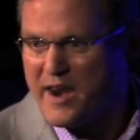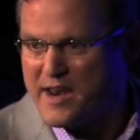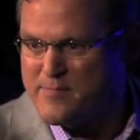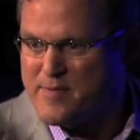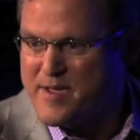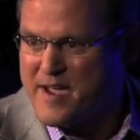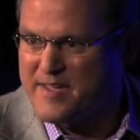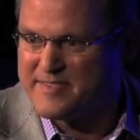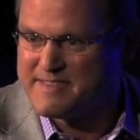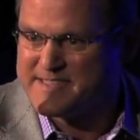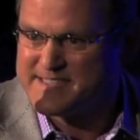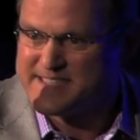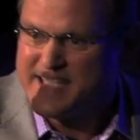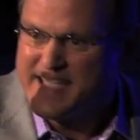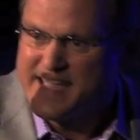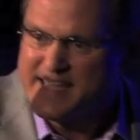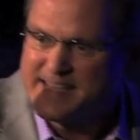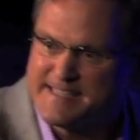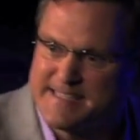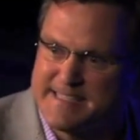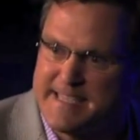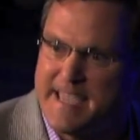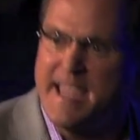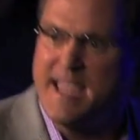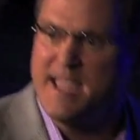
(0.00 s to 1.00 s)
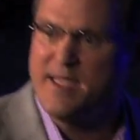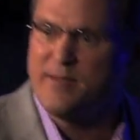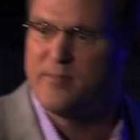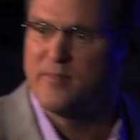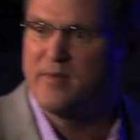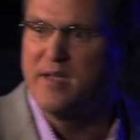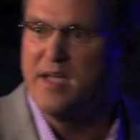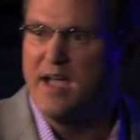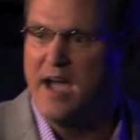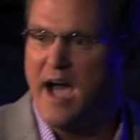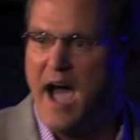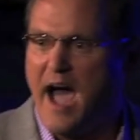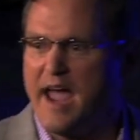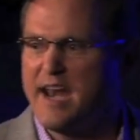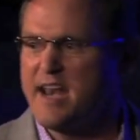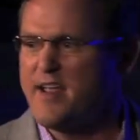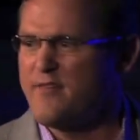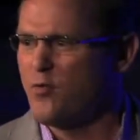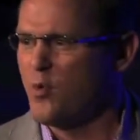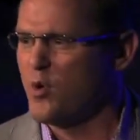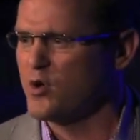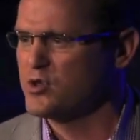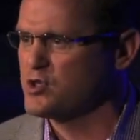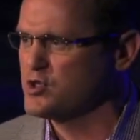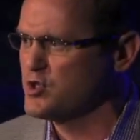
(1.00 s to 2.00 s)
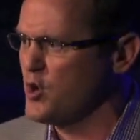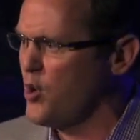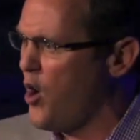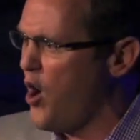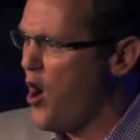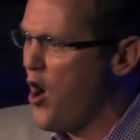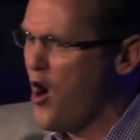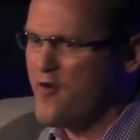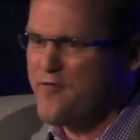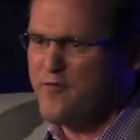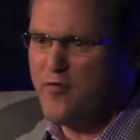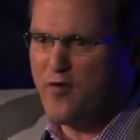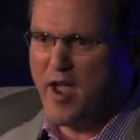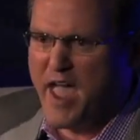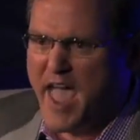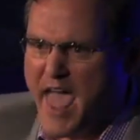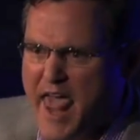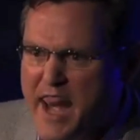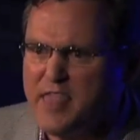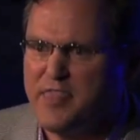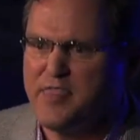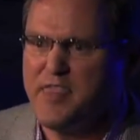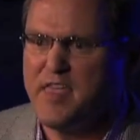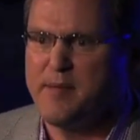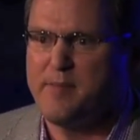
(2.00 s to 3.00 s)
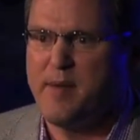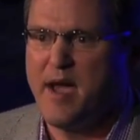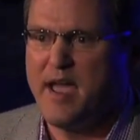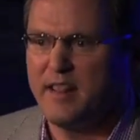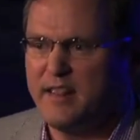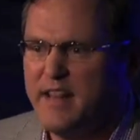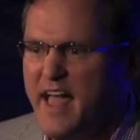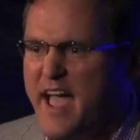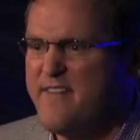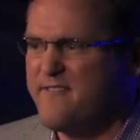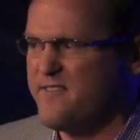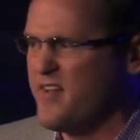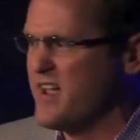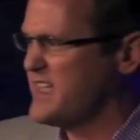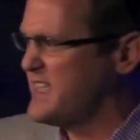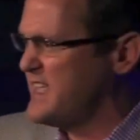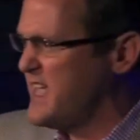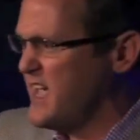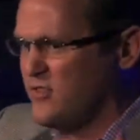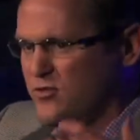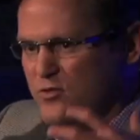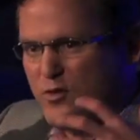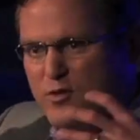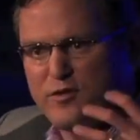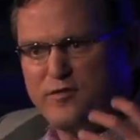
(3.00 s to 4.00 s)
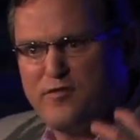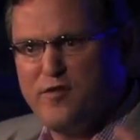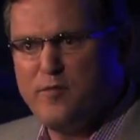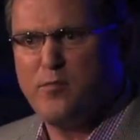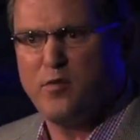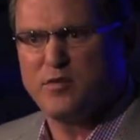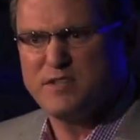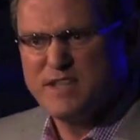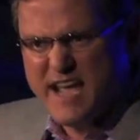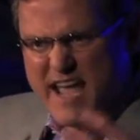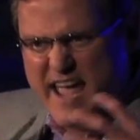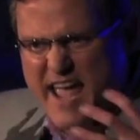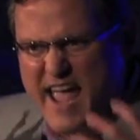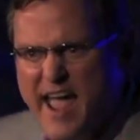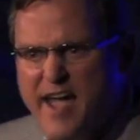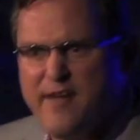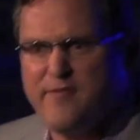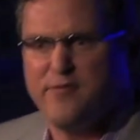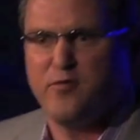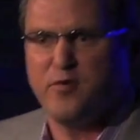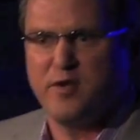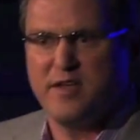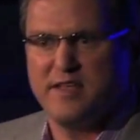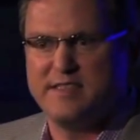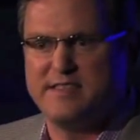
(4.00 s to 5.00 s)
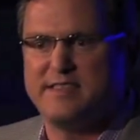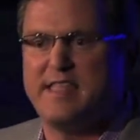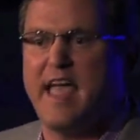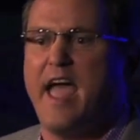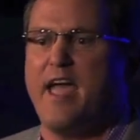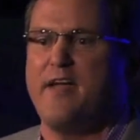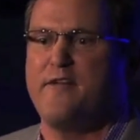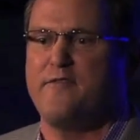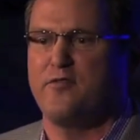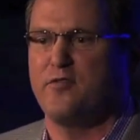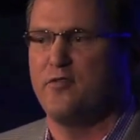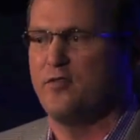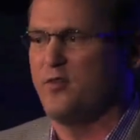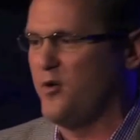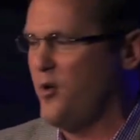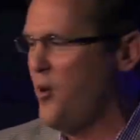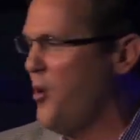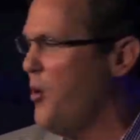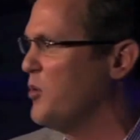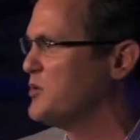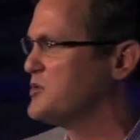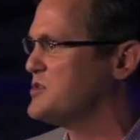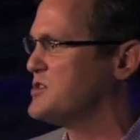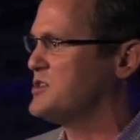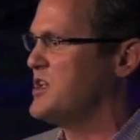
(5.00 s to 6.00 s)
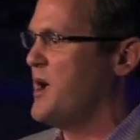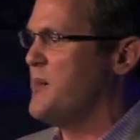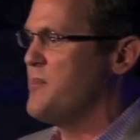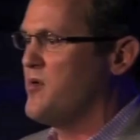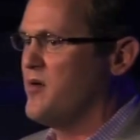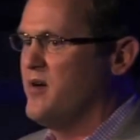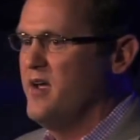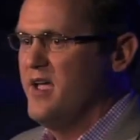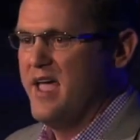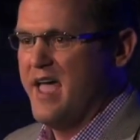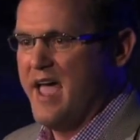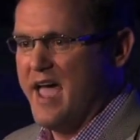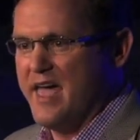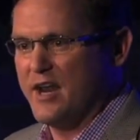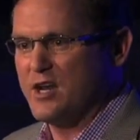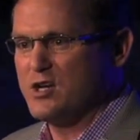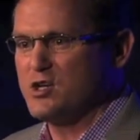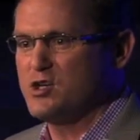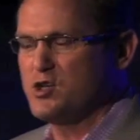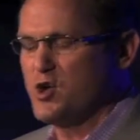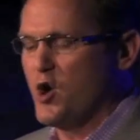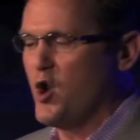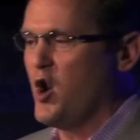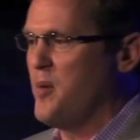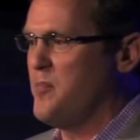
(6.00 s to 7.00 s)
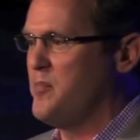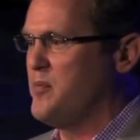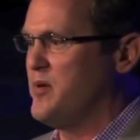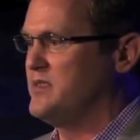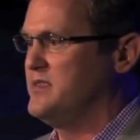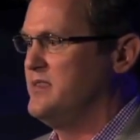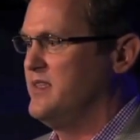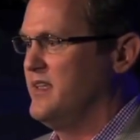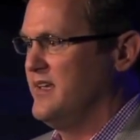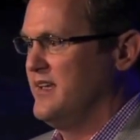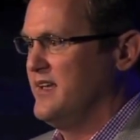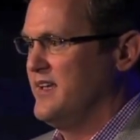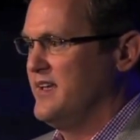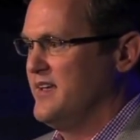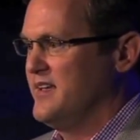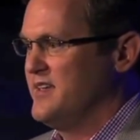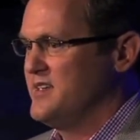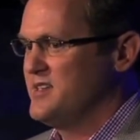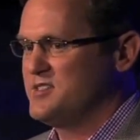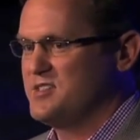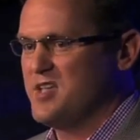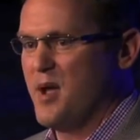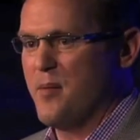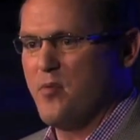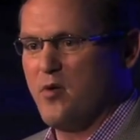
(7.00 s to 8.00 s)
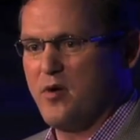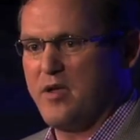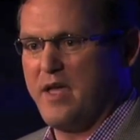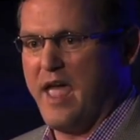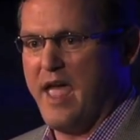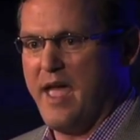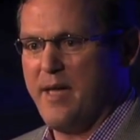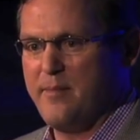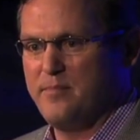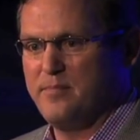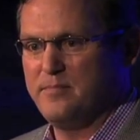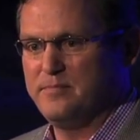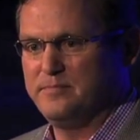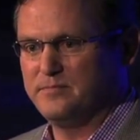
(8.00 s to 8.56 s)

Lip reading: to be on this team. I never worked so hard for anything in my life. I kicked those footballs every day for the whole summer, and I showed up at summer camp,